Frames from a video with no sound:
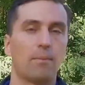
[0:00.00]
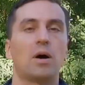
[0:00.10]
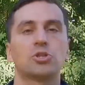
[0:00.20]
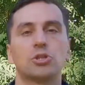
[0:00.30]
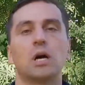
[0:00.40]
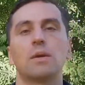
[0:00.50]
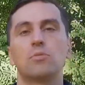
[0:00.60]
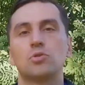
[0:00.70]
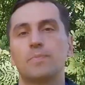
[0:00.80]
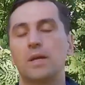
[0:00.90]
much time
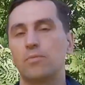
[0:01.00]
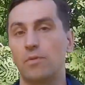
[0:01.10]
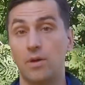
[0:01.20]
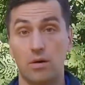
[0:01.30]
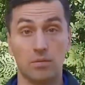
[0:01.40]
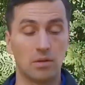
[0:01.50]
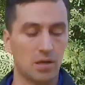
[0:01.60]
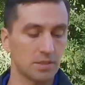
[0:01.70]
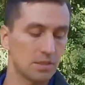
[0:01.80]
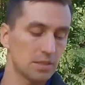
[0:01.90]
you spend without
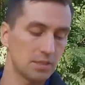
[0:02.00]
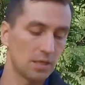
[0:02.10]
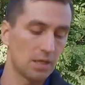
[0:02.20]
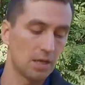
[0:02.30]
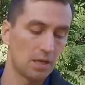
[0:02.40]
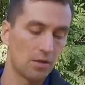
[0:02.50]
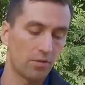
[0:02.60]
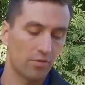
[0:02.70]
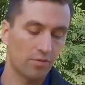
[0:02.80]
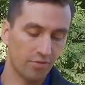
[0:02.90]
glasses.
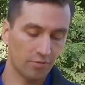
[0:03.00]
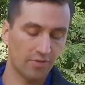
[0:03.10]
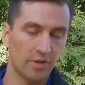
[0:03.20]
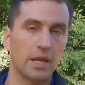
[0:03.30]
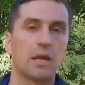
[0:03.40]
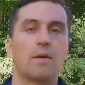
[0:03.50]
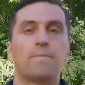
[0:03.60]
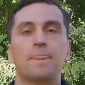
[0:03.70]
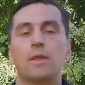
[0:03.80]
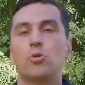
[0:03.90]
The third thing,
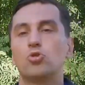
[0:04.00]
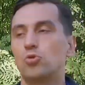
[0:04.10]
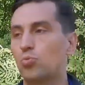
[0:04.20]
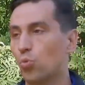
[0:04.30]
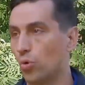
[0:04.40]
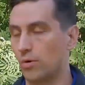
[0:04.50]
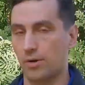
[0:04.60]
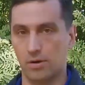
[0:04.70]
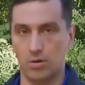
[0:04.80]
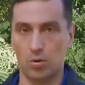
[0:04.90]
you should
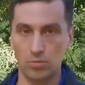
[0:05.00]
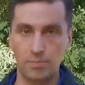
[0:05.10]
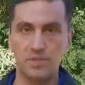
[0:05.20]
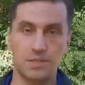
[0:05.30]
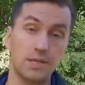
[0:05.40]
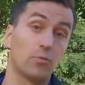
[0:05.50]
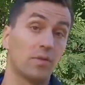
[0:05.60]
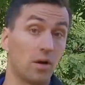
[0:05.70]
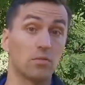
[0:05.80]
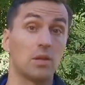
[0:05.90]
work on PC
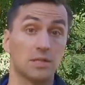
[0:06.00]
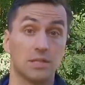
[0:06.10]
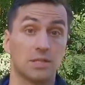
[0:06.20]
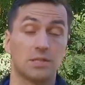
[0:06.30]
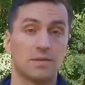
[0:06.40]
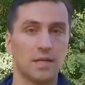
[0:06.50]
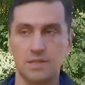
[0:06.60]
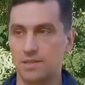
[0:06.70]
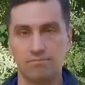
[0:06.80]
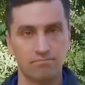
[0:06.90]
without glasses.
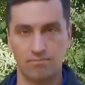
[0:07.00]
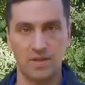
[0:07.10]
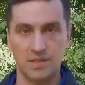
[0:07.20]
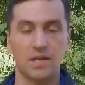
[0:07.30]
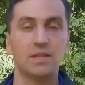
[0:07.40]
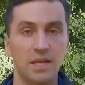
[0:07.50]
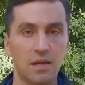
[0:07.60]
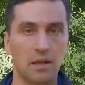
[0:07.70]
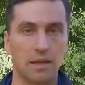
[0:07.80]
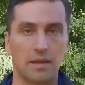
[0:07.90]
That's that's
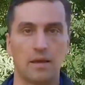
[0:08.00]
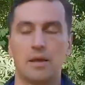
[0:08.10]
ideally.